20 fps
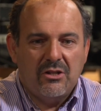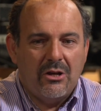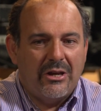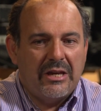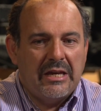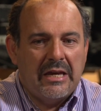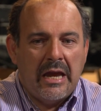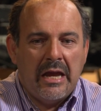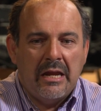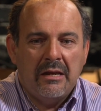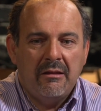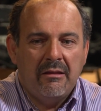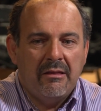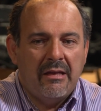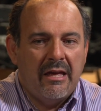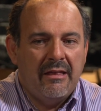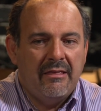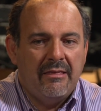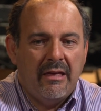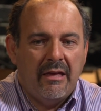So again,
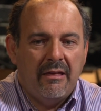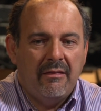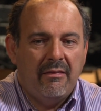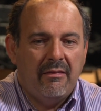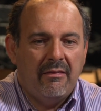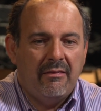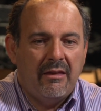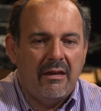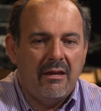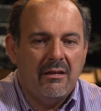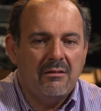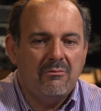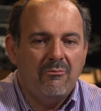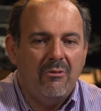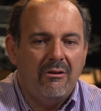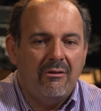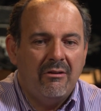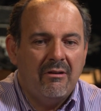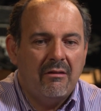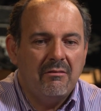there's
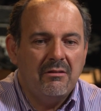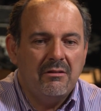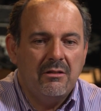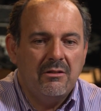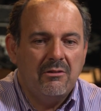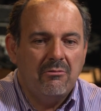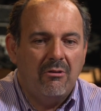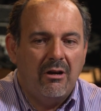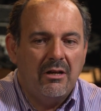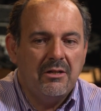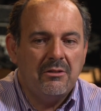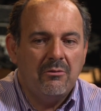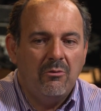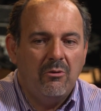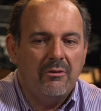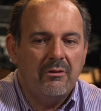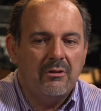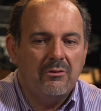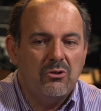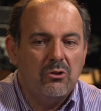where another situation
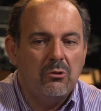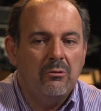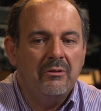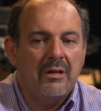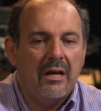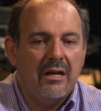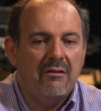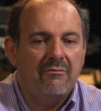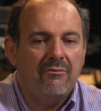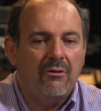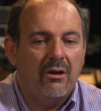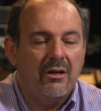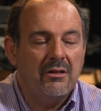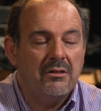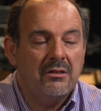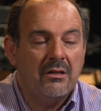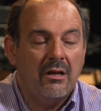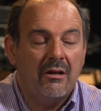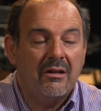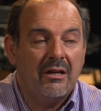where the dual native
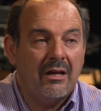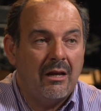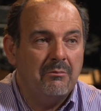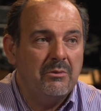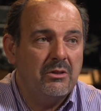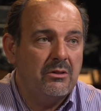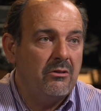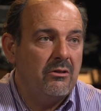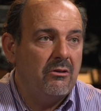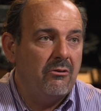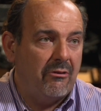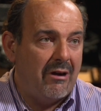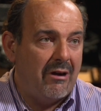ISO comes to your